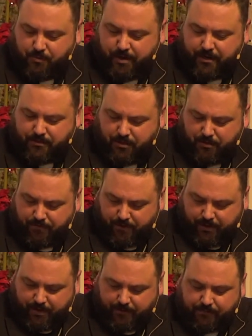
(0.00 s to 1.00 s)
ways are
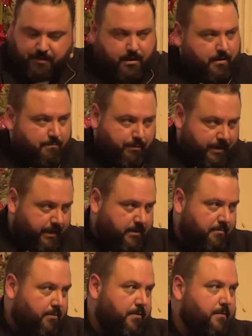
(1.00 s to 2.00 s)
very often
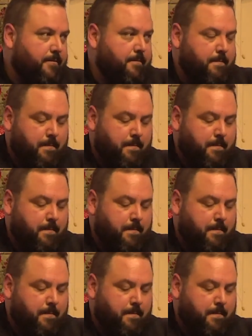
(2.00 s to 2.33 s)
unpredictable,